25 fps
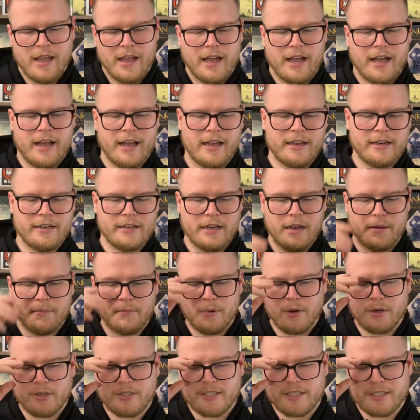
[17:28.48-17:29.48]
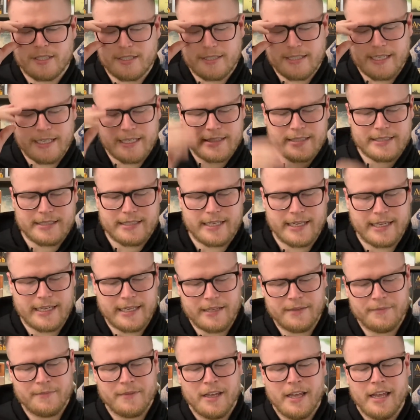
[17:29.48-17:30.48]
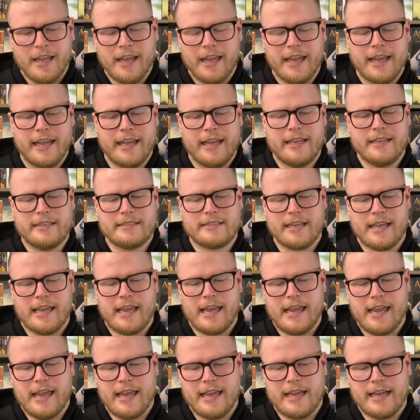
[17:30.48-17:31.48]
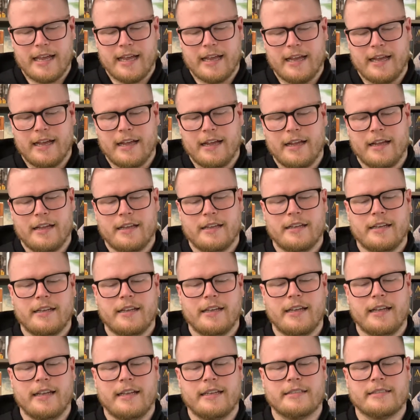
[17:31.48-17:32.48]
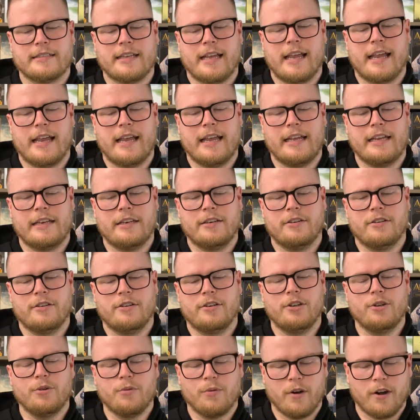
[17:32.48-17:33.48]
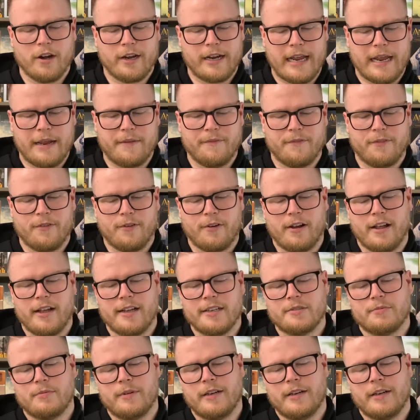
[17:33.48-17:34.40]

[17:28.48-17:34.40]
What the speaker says: Number 60 is a newer game for us.